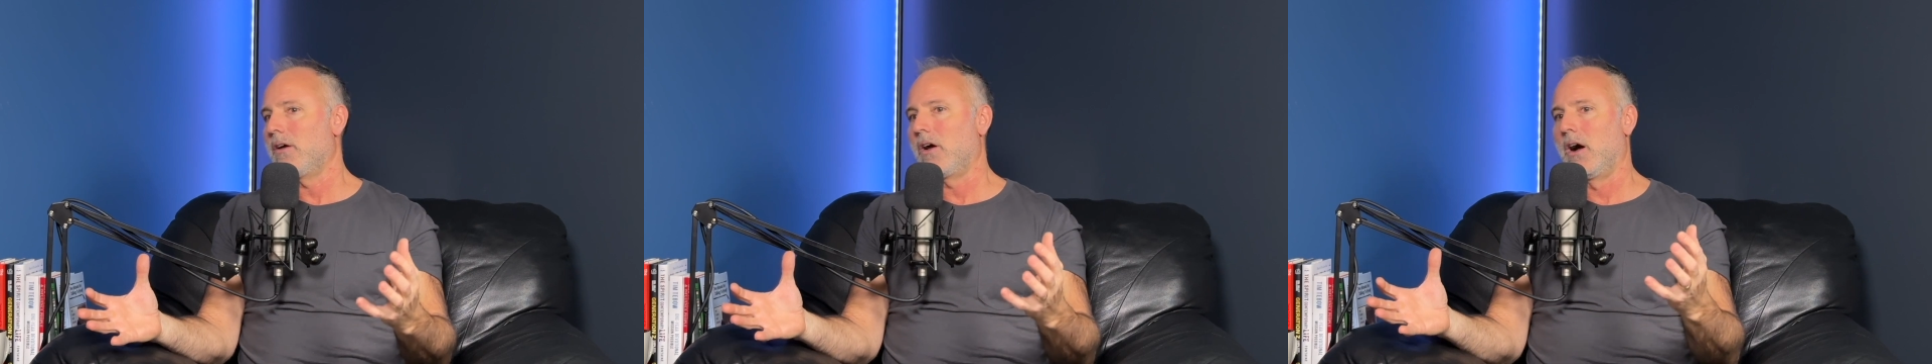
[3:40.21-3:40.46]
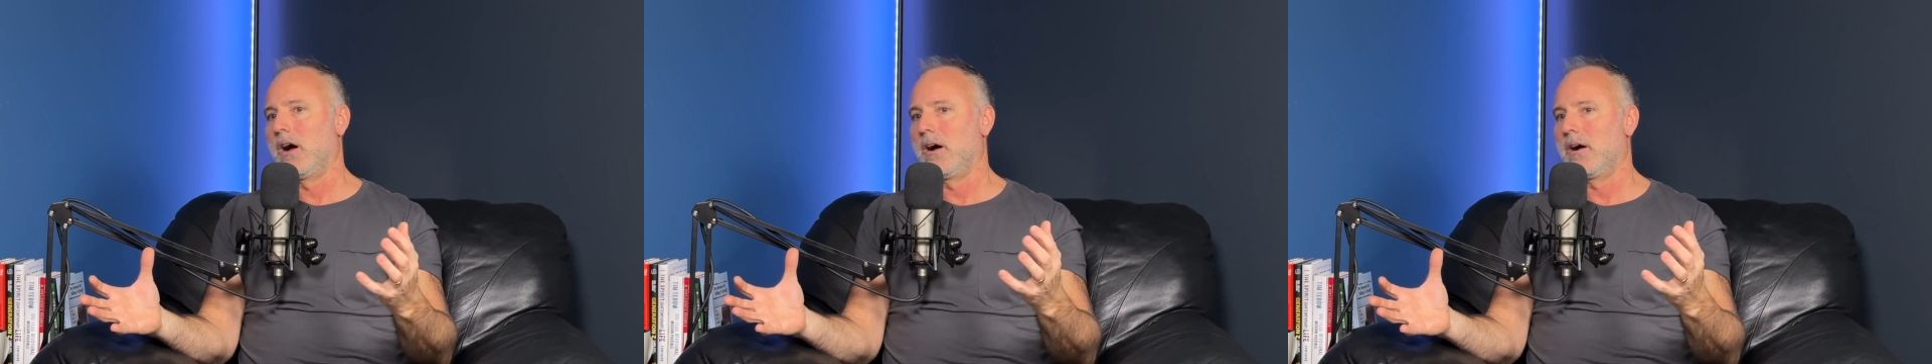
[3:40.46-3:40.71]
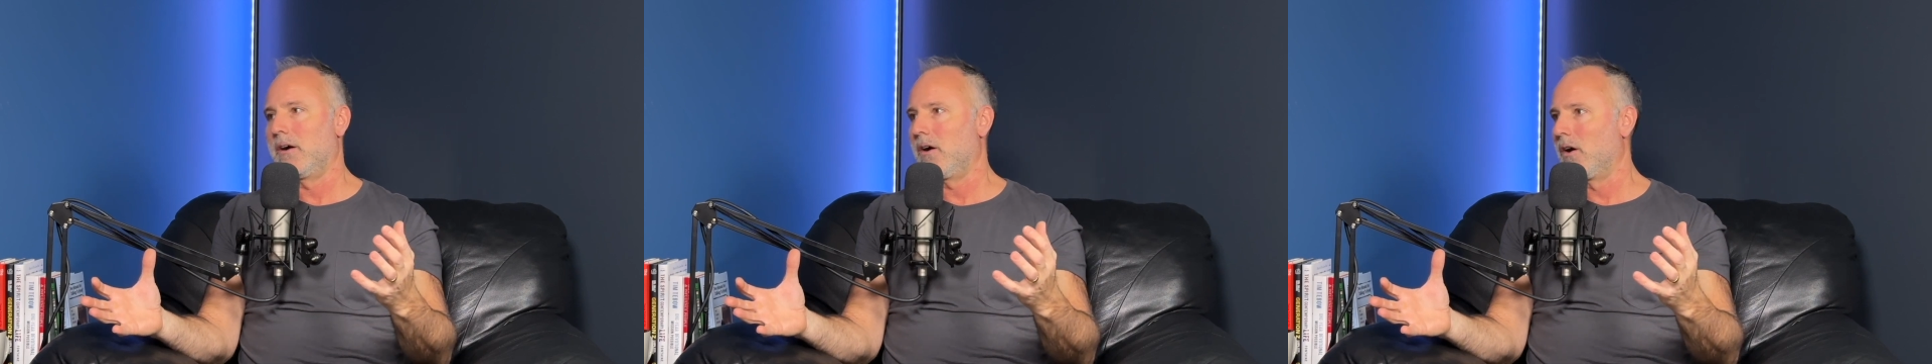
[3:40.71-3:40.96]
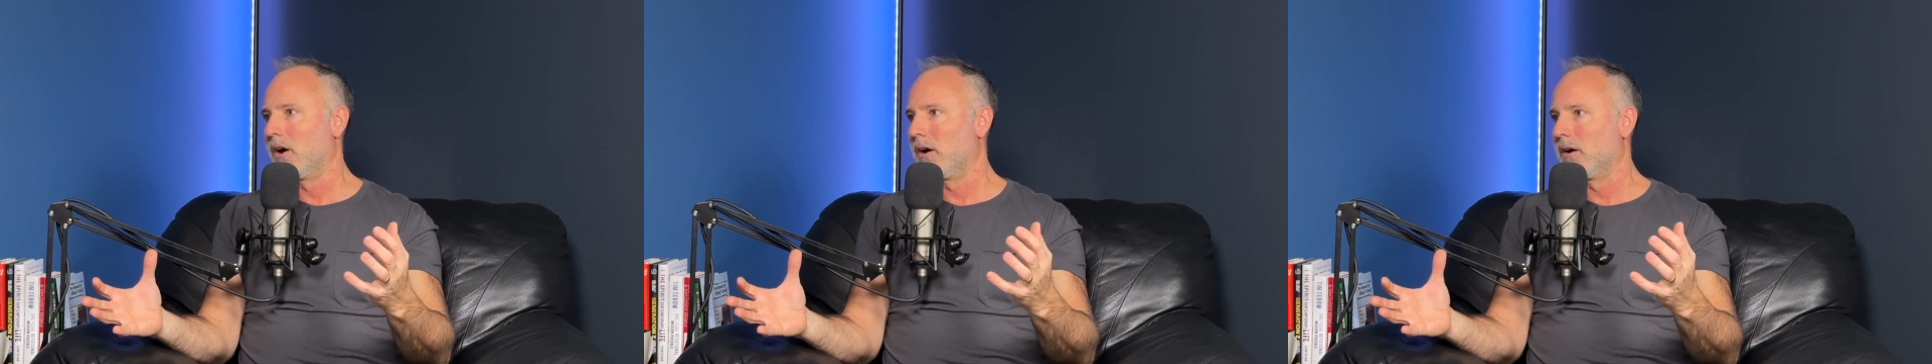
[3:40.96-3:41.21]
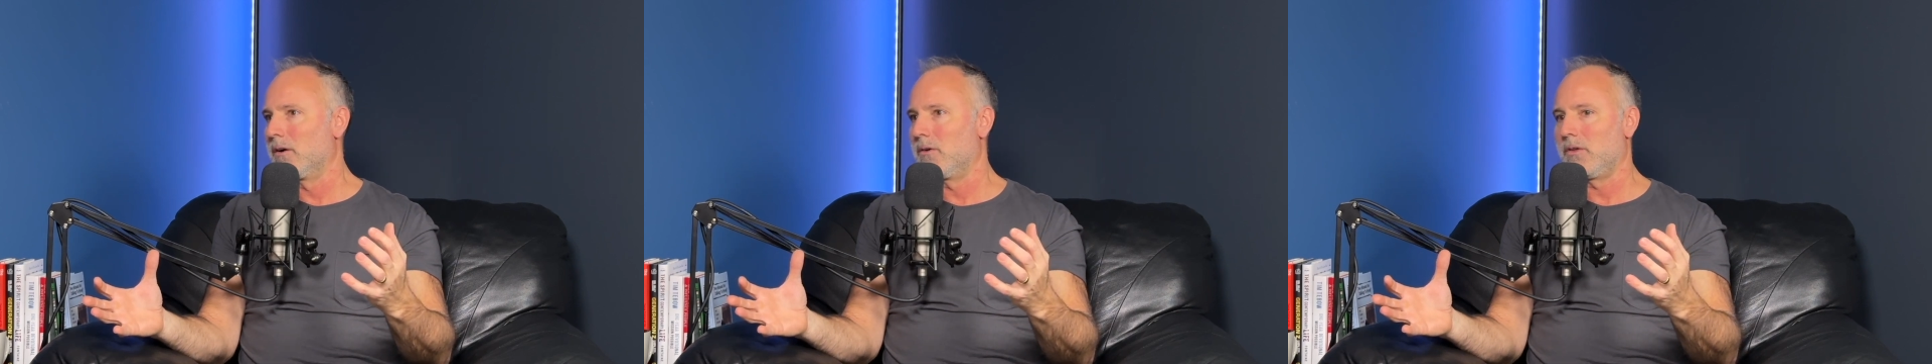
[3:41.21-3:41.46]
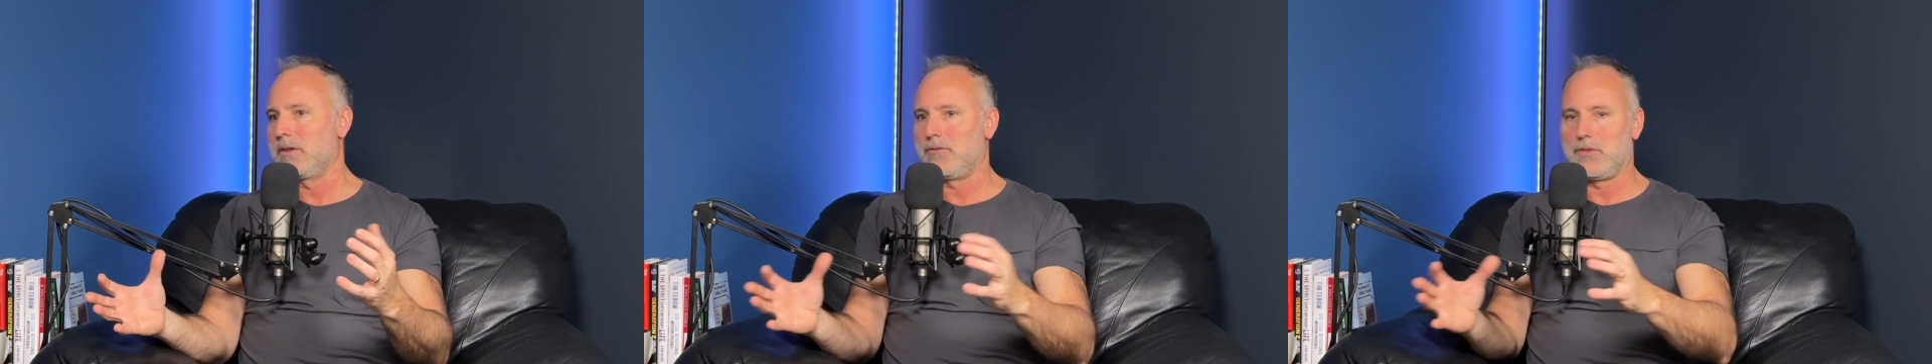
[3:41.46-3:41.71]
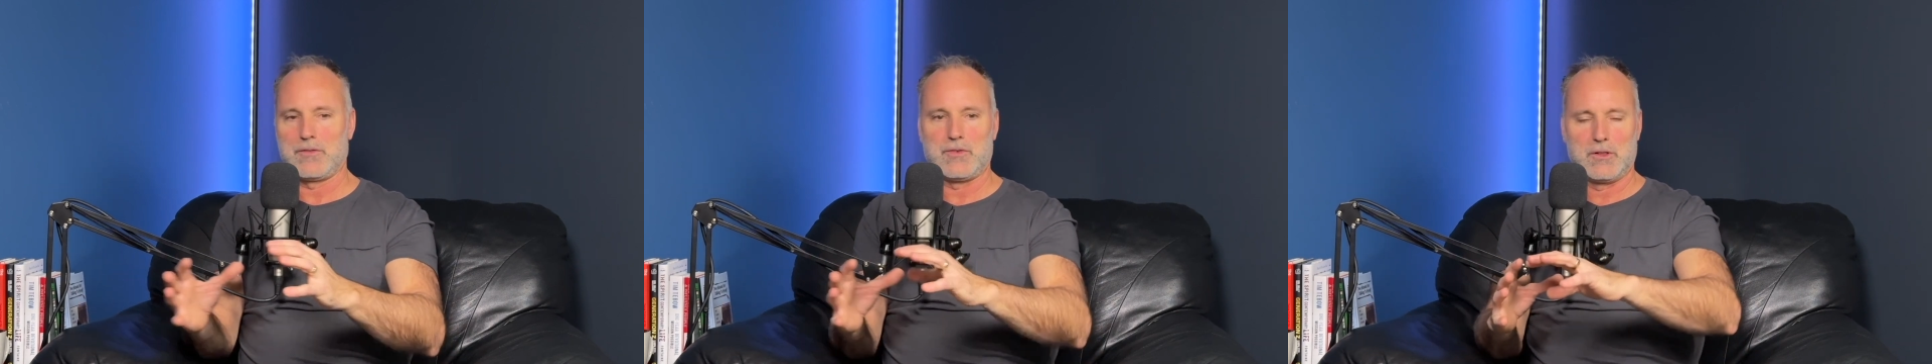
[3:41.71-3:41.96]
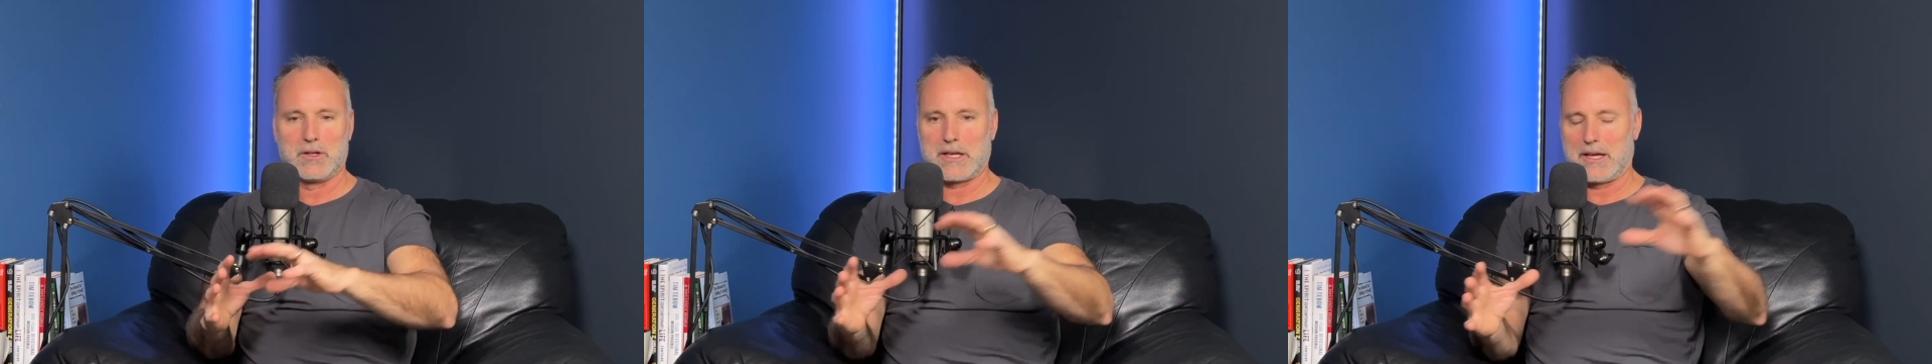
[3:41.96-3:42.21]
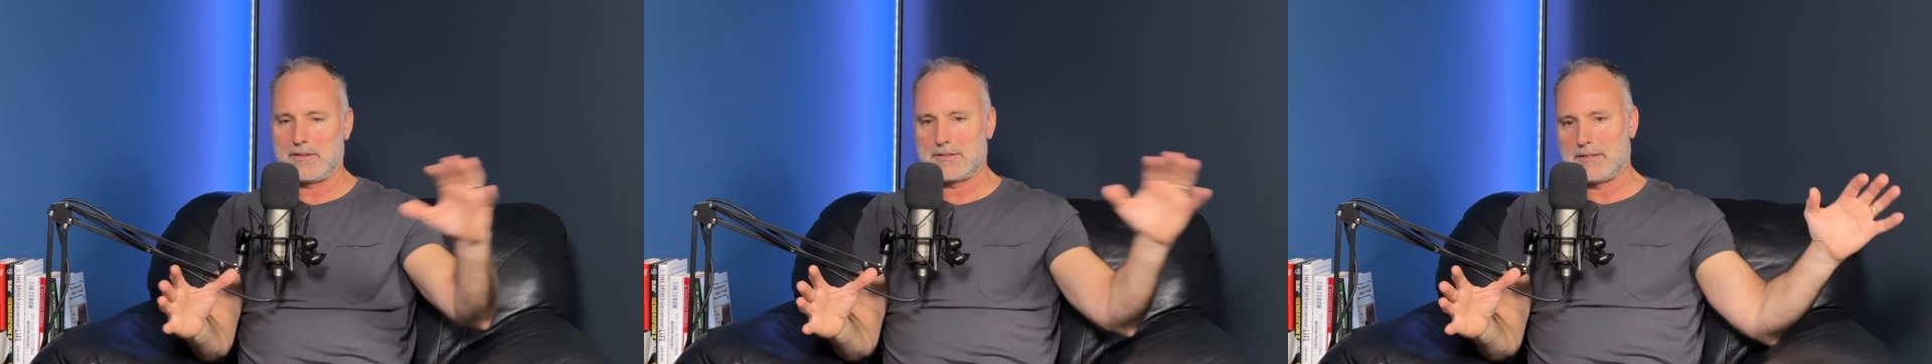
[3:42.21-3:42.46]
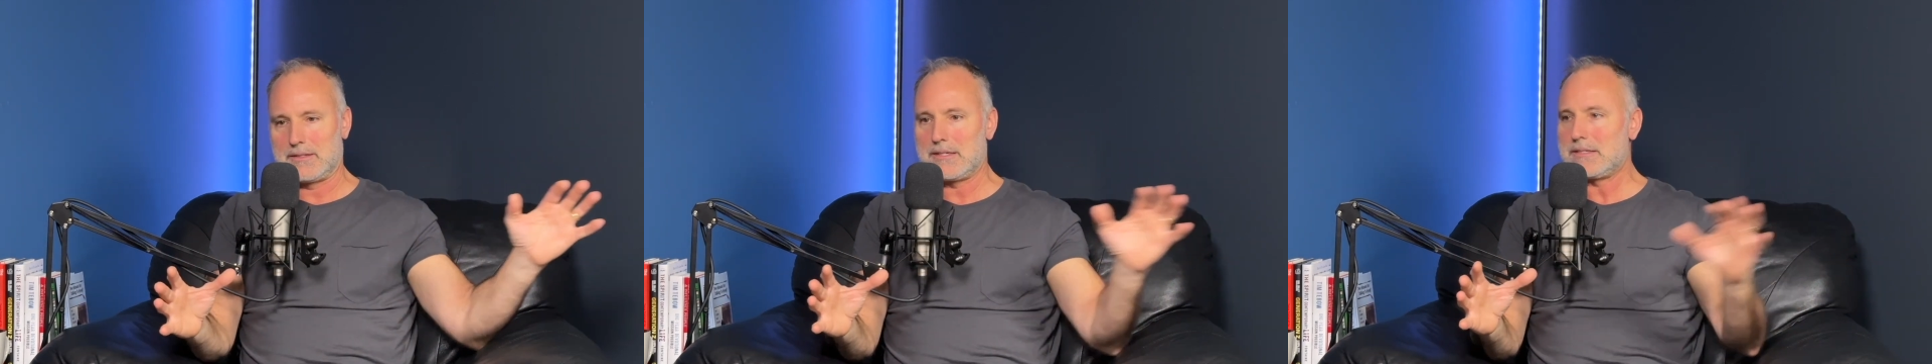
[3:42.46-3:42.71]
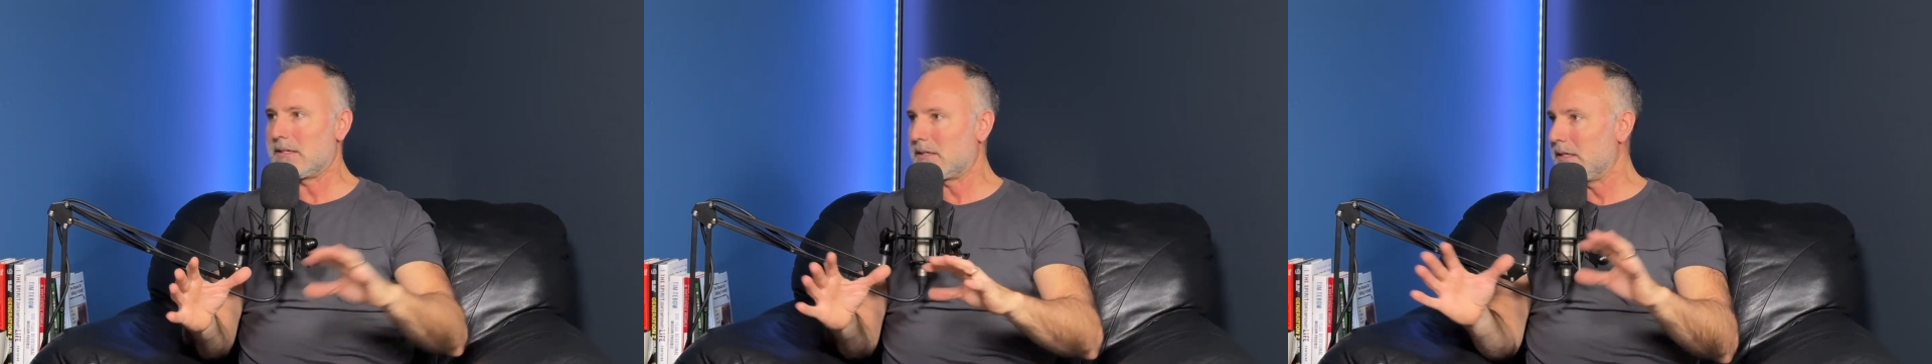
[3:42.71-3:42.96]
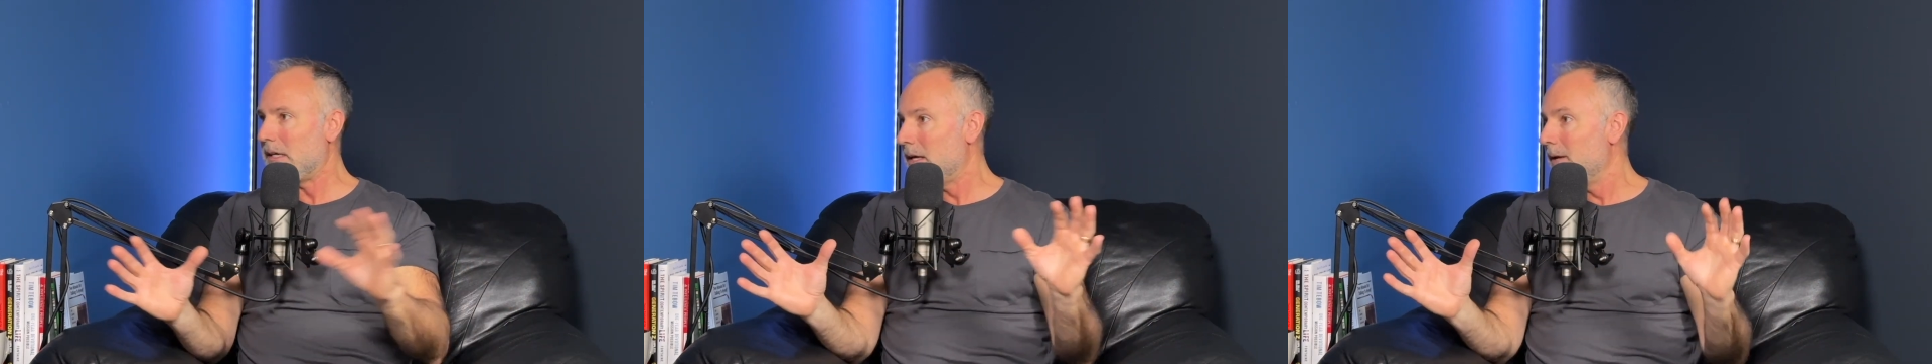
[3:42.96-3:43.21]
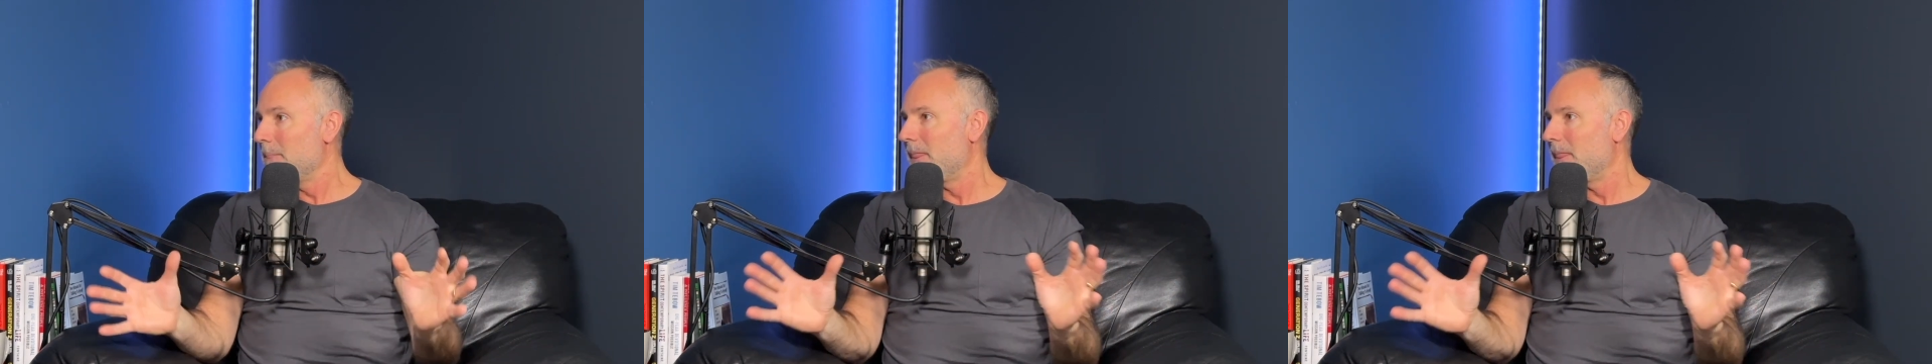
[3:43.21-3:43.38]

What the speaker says: are, if you look at statistically,